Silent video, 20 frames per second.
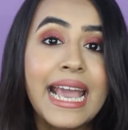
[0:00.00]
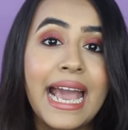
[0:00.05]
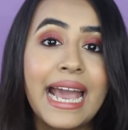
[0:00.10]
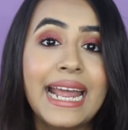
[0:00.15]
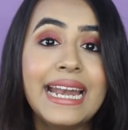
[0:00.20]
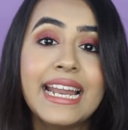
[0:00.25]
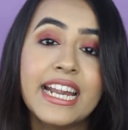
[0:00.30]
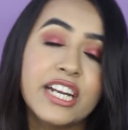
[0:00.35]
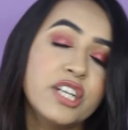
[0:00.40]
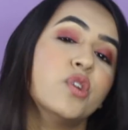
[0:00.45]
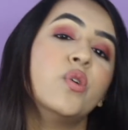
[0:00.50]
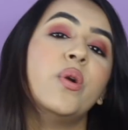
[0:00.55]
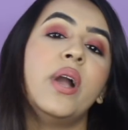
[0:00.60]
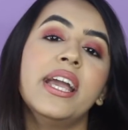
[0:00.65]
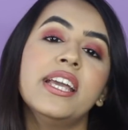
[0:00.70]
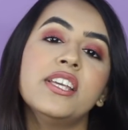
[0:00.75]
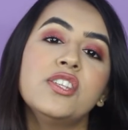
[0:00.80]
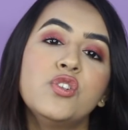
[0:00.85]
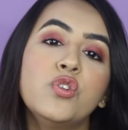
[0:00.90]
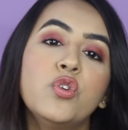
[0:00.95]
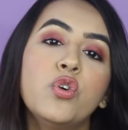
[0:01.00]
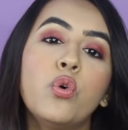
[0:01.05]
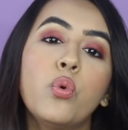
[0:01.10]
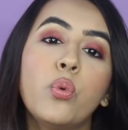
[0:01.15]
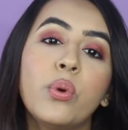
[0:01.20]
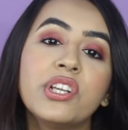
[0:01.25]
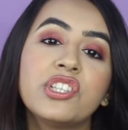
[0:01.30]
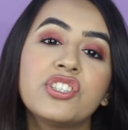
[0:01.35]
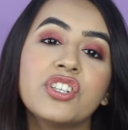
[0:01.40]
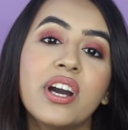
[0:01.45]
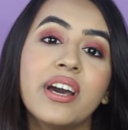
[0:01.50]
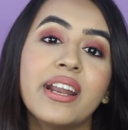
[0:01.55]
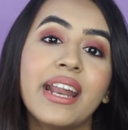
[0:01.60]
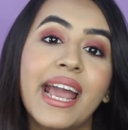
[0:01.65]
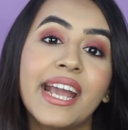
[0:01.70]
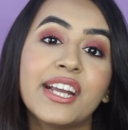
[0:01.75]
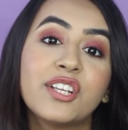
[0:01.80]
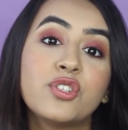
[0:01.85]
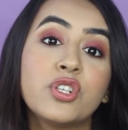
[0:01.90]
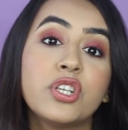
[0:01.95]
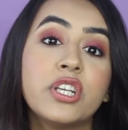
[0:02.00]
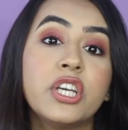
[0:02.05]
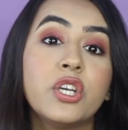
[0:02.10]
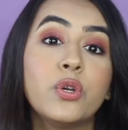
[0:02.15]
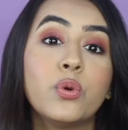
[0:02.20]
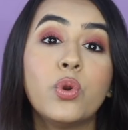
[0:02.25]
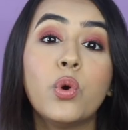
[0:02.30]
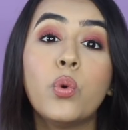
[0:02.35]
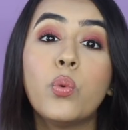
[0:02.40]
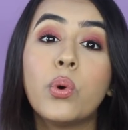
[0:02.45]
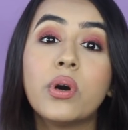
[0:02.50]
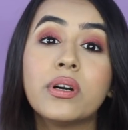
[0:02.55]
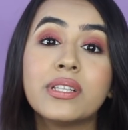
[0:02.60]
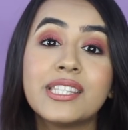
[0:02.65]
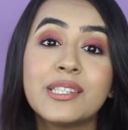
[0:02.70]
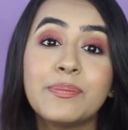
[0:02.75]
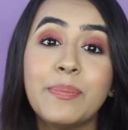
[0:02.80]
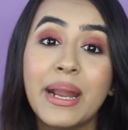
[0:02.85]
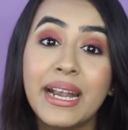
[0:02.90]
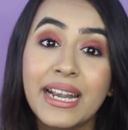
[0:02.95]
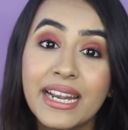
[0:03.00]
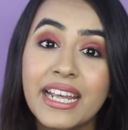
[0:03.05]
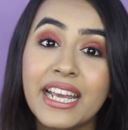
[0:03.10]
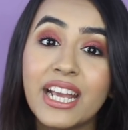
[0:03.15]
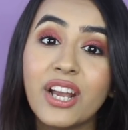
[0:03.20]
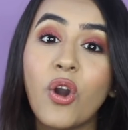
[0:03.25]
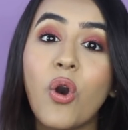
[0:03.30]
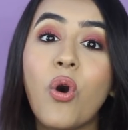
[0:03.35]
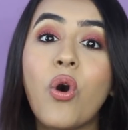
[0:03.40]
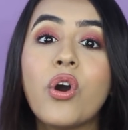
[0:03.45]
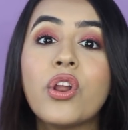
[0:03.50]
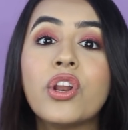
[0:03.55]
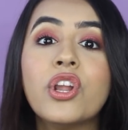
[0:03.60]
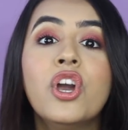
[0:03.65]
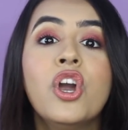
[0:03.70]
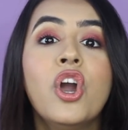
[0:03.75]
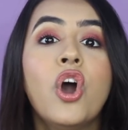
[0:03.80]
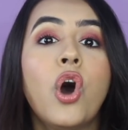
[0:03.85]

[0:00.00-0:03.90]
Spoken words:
and let you guys know which are actually worth spending on,